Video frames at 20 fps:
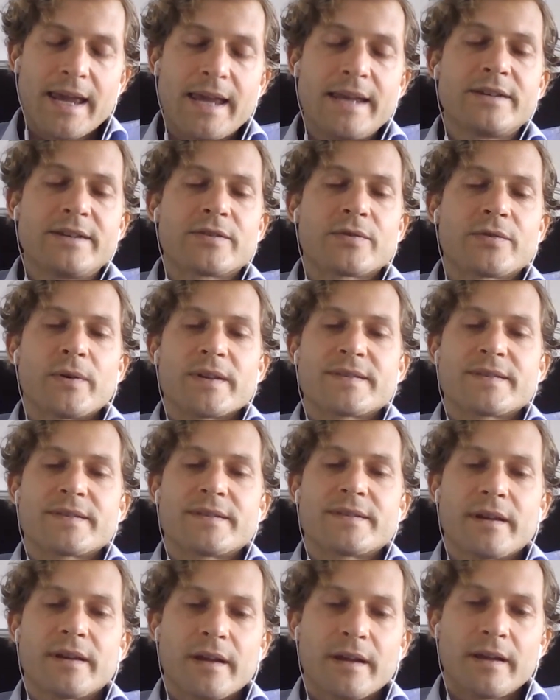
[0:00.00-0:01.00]

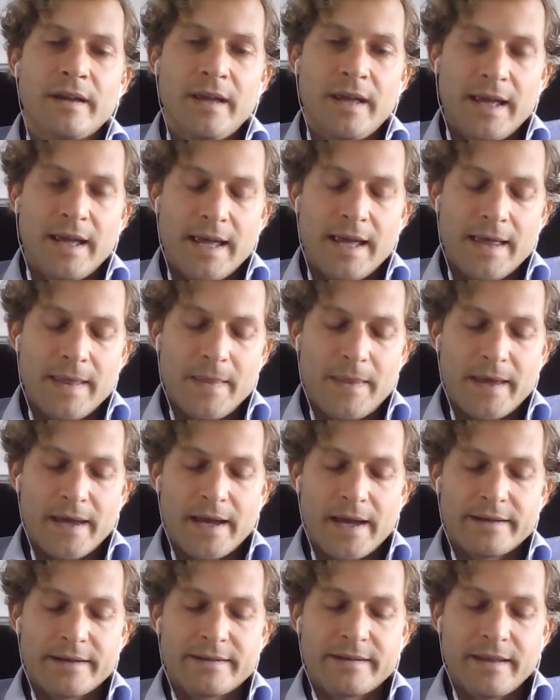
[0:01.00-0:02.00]
interesting
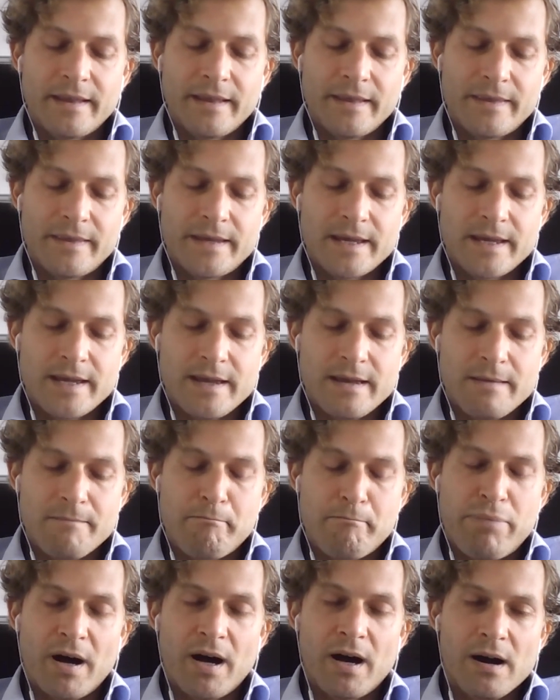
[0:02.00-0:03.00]
that the
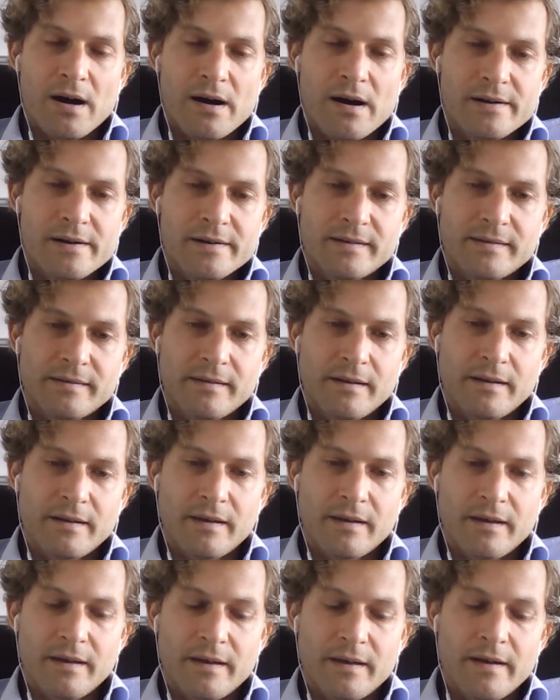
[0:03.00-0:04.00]
part
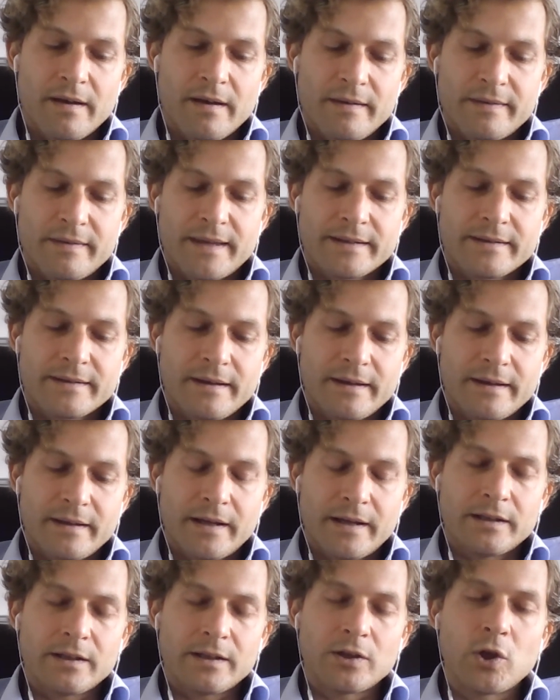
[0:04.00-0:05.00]
that
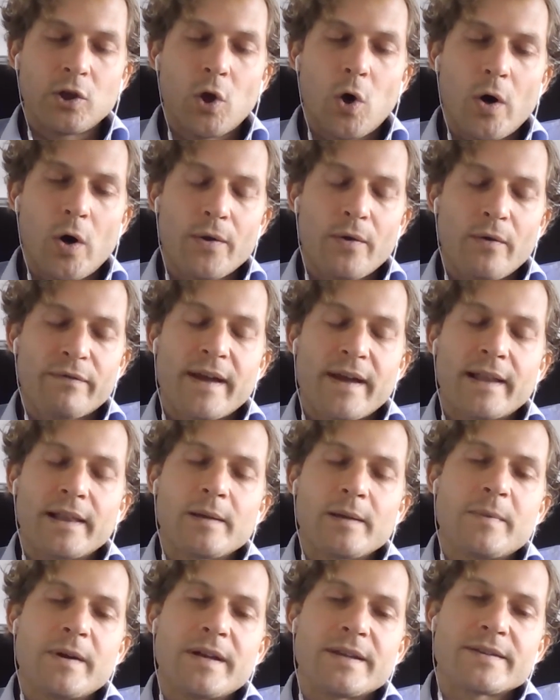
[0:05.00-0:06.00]
a lot of
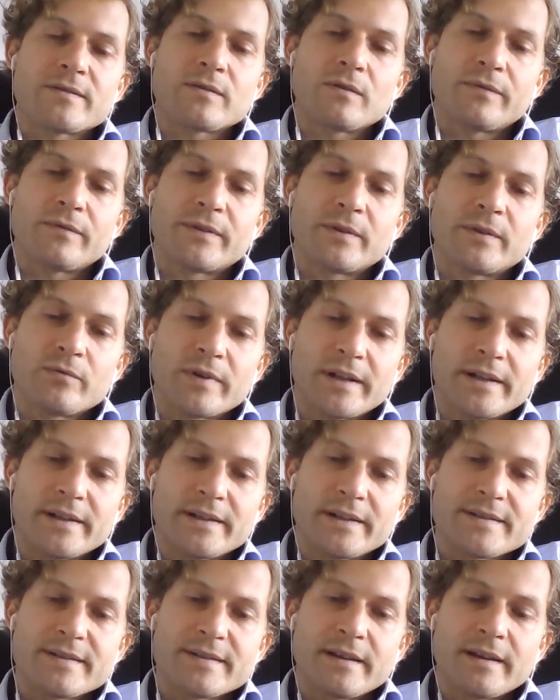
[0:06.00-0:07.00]
elements of the real
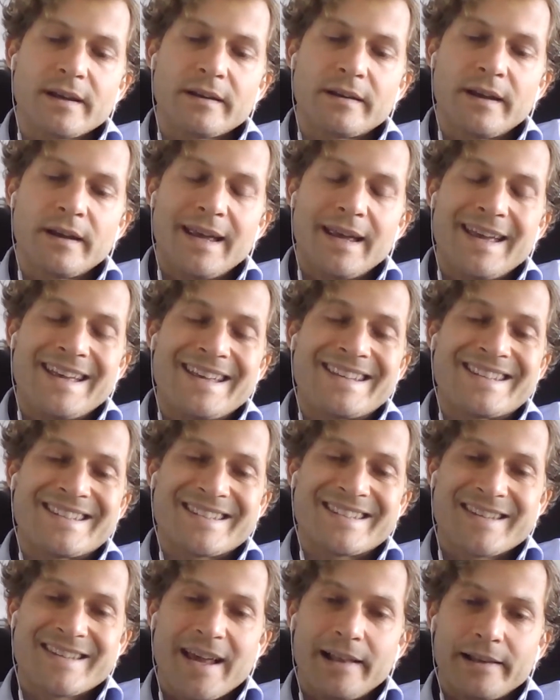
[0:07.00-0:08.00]
estate
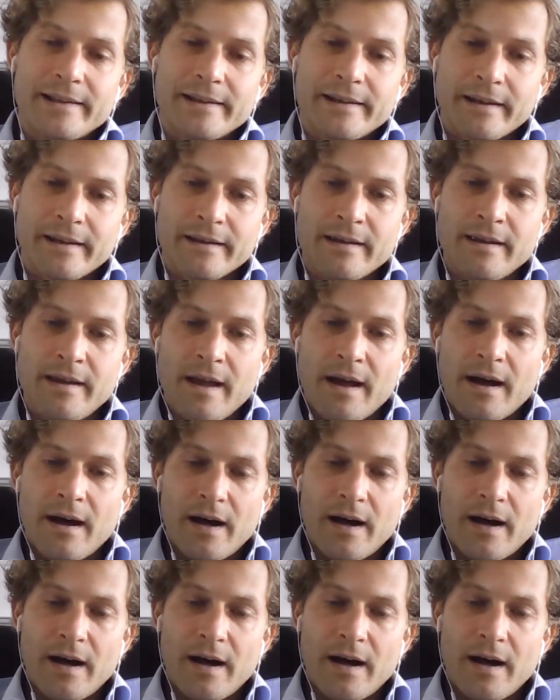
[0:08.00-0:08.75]
selling